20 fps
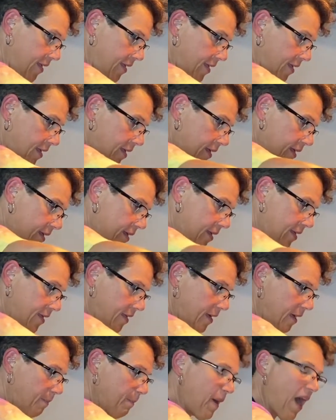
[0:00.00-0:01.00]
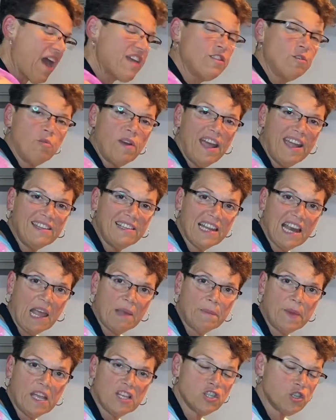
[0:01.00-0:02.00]
that. And by the way, did I
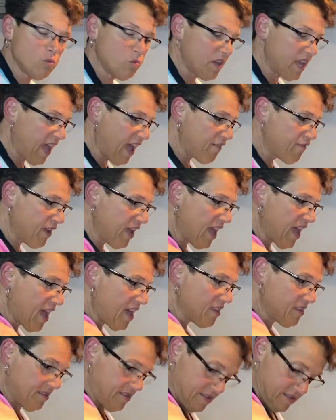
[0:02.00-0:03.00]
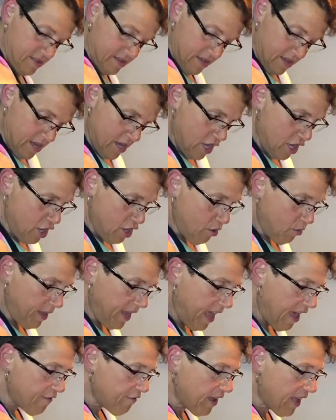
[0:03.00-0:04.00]
mention we have a guest? We
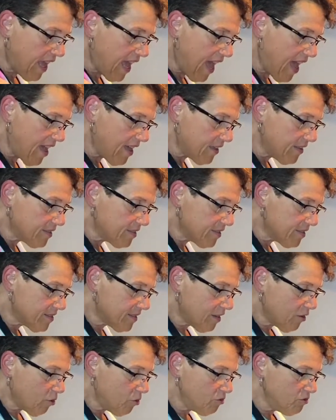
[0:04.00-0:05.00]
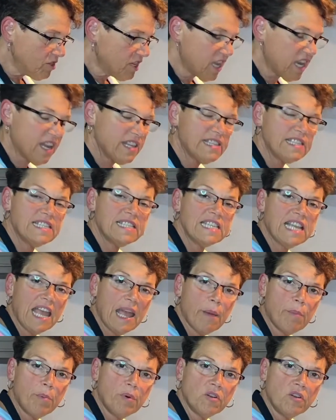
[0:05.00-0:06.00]
have a guest who's gonna
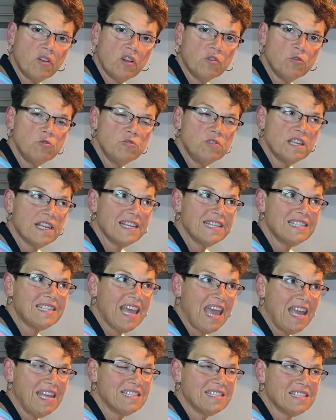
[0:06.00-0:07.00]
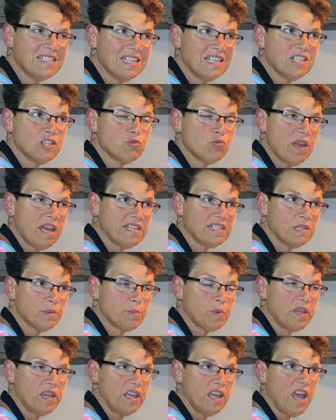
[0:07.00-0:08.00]
sample, who's gonna taste this
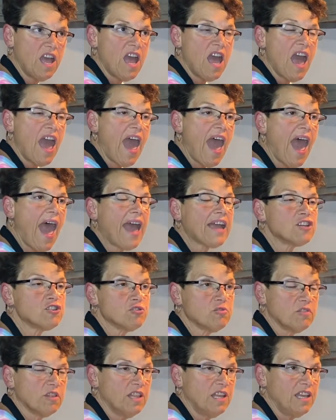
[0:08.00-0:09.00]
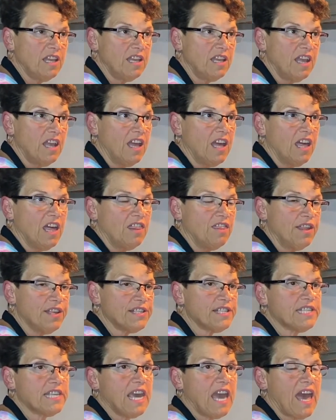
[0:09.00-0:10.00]
recipe. Actually,
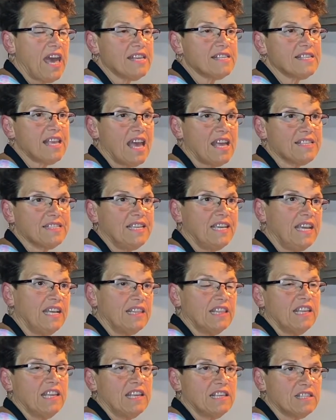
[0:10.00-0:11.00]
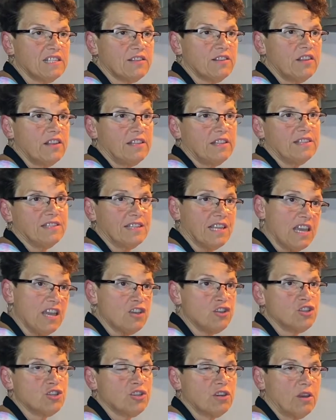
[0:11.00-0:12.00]
this guest has eaten this
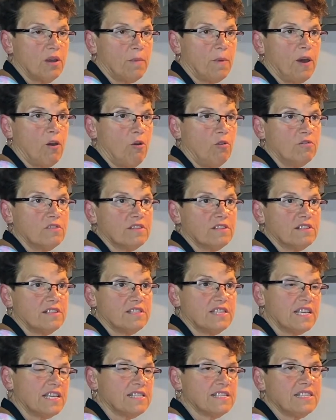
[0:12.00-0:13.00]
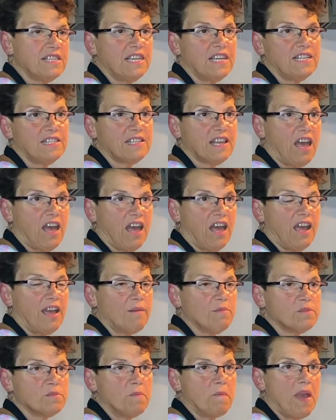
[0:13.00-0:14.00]
dish about 16
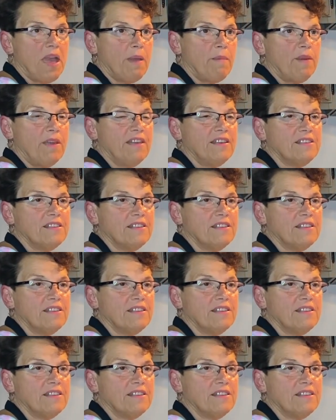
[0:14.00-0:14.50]
times, maybe